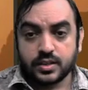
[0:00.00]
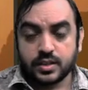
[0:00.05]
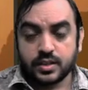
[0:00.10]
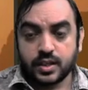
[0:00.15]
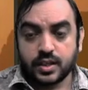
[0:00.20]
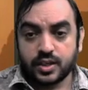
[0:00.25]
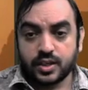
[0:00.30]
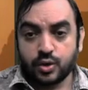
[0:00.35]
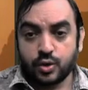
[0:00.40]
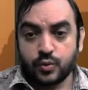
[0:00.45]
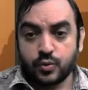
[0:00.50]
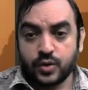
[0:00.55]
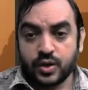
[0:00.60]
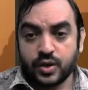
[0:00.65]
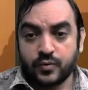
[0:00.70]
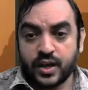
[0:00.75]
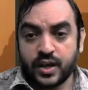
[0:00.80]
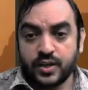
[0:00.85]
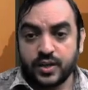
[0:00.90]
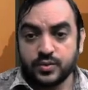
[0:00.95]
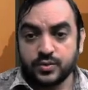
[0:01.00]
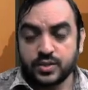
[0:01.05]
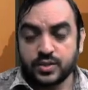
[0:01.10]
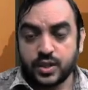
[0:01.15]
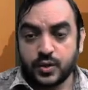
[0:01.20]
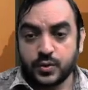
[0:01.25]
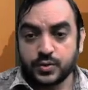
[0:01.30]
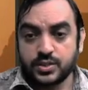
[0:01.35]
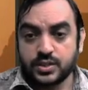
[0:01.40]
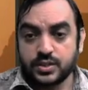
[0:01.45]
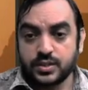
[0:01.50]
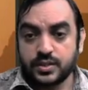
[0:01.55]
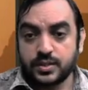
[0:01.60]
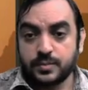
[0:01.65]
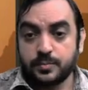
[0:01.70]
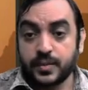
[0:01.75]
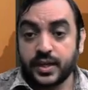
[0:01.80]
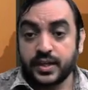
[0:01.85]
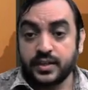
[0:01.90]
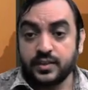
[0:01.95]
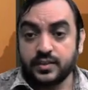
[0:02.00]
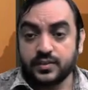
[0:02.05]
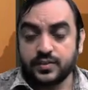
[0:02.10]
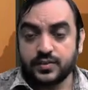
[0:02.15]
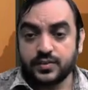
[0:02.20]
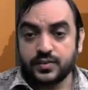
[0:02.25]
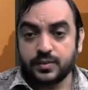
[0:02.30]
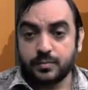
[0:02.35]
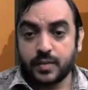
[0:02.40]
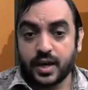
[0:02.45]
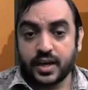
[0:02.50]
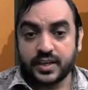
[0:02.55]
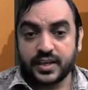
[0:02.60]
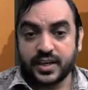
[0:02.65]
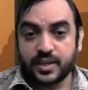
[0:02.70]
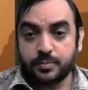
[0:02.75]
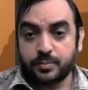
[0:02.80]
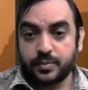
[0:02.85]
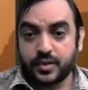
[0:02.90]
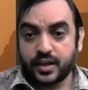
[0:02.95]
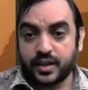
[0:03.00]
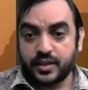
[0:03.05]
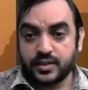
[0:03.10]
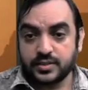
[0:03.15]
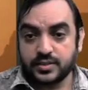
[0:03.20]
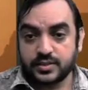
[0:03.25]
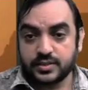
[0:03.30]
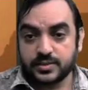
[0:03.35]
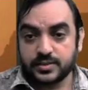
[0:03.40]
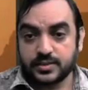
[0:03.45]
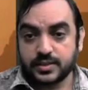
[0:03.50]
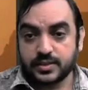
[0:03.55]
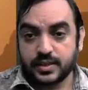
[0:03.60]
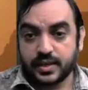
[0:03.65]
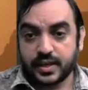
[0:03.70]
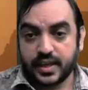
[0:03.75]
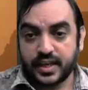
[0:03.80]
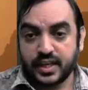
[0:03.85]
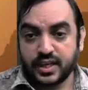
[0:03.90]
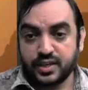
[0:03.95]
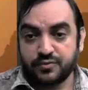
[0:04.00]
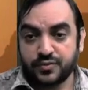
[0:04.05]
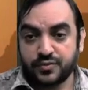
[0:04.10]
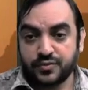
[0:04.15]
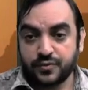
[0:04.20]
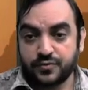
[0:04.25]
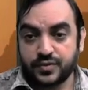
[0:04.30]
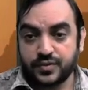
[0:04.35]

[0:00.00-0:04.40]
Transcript: at lower value 1000 minus market price 950